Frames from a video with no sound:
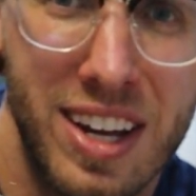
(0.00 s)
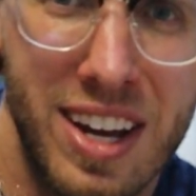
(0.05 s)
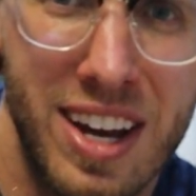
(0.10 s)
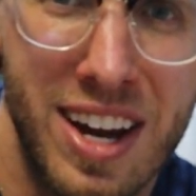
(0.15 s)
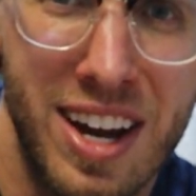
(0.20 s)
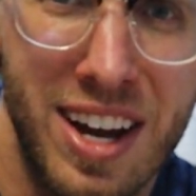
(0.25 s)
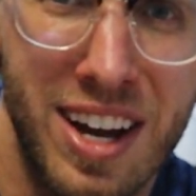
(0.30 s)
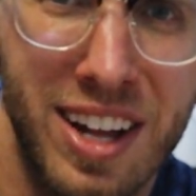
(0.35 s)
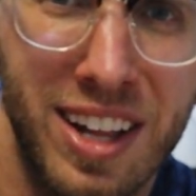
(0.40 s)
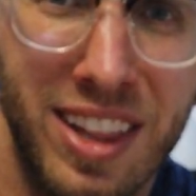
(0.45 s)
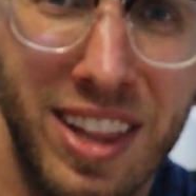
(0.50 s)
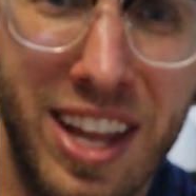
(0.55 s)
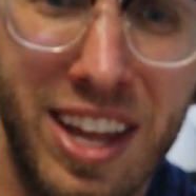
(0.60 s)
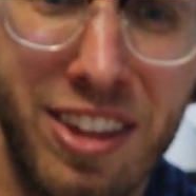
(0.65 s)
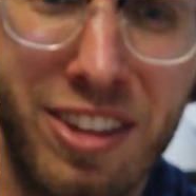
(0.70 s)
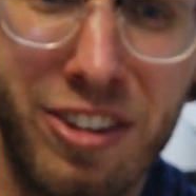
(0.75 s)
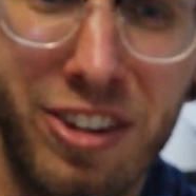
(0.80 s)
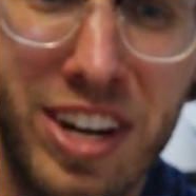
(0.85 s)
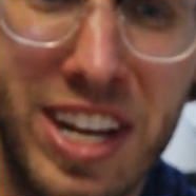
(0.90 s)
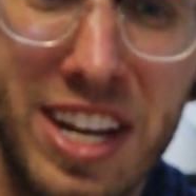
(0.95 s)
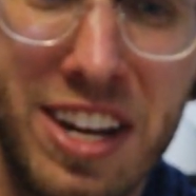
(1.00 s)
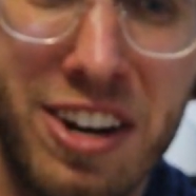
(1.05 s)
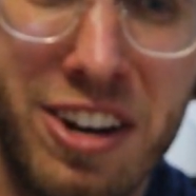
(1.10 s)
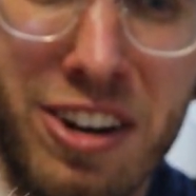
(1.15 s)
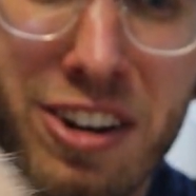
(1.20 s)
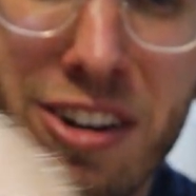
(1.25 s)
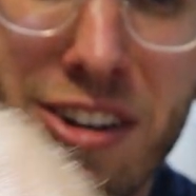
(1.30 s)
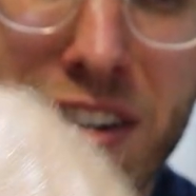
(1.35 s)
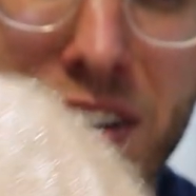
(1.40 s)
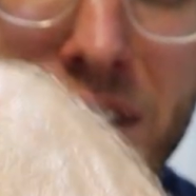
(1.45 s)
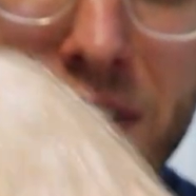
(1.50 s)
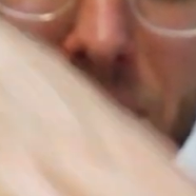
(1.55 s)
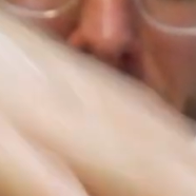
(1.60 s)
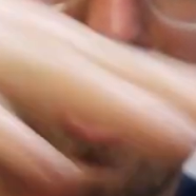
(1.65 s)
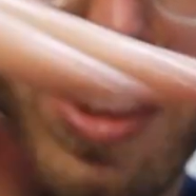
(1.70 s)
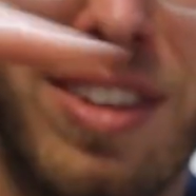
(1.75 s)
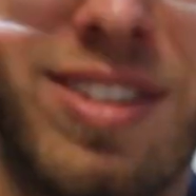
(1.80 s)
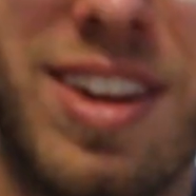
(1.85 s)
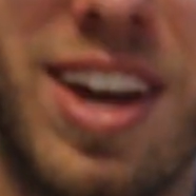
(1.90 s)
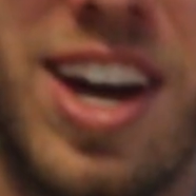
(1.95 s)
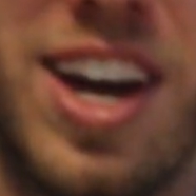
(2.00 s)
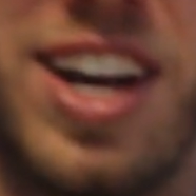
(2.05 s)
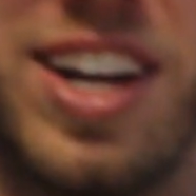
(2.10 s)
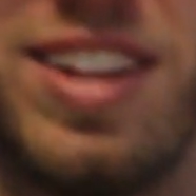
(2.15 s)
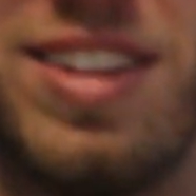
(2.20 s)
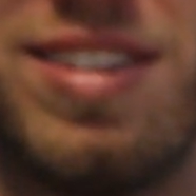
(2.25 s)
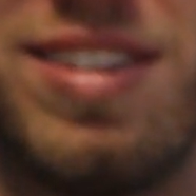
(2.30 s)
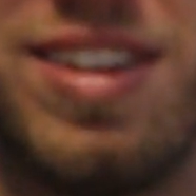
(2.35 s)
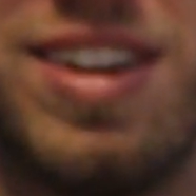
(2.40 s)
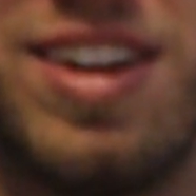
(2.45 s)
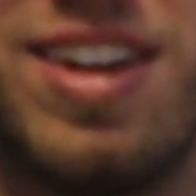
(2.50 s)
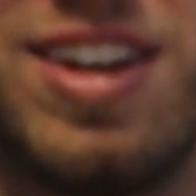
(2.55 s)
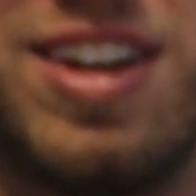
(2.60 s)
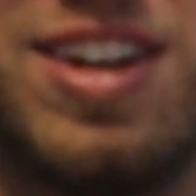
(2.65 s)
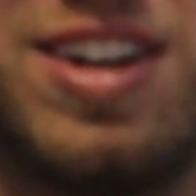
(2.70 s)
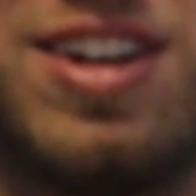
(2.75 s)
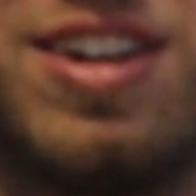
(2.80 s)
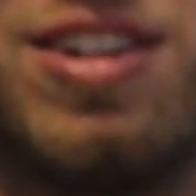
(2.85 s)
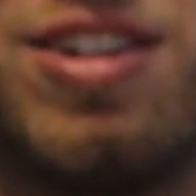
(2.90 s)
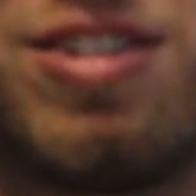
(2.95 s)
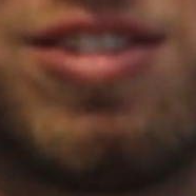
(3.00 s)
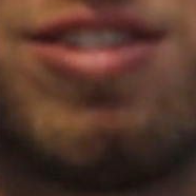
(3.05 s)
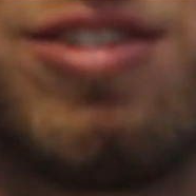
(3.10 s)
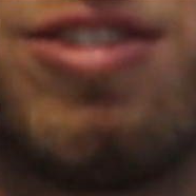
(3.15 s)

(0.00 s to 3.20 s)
leather here for the sides looks